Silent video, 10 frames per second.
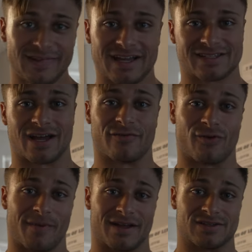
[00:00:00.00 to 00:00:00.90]
Excited for
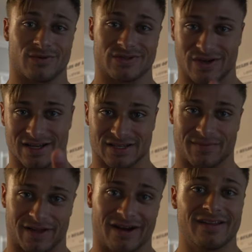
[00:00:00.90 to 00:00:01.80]
it, man. So we'll see you guys up
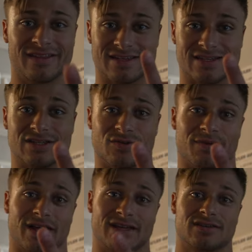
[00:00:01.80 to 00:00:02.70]
there. This is the new
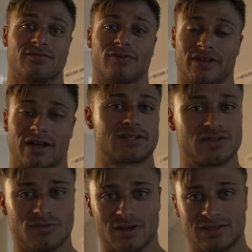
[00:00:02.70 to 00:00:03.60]
place for the next
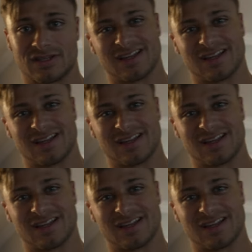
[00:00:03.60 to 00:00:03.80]
2 months.